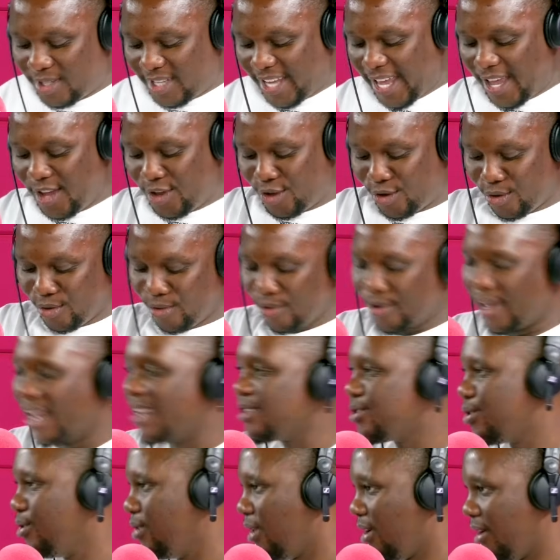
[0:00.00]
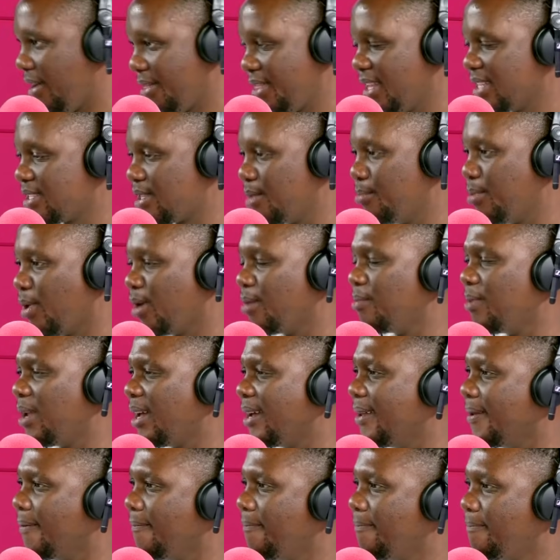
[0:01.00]
need to take you as you are. And that's the bottom
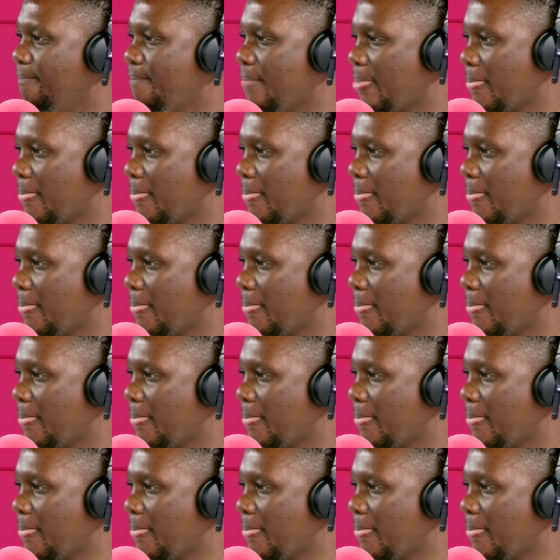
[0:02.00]
line.